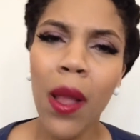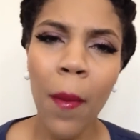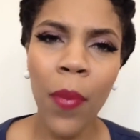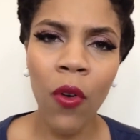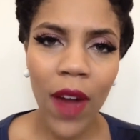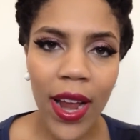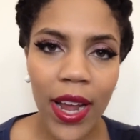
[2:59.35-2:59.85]

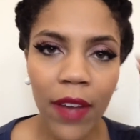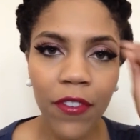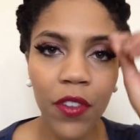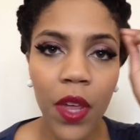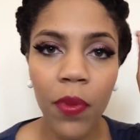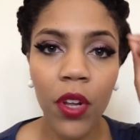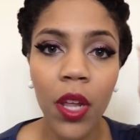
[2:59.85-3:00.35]
But right after
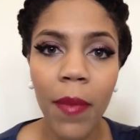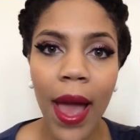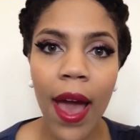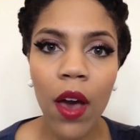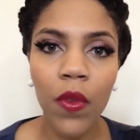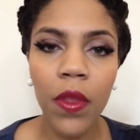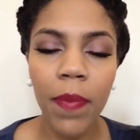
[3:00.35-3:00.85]
they pull them
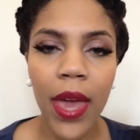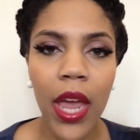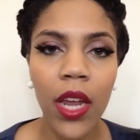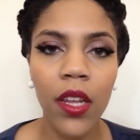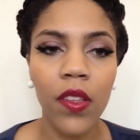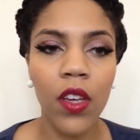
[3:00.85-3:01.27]
out, the pain is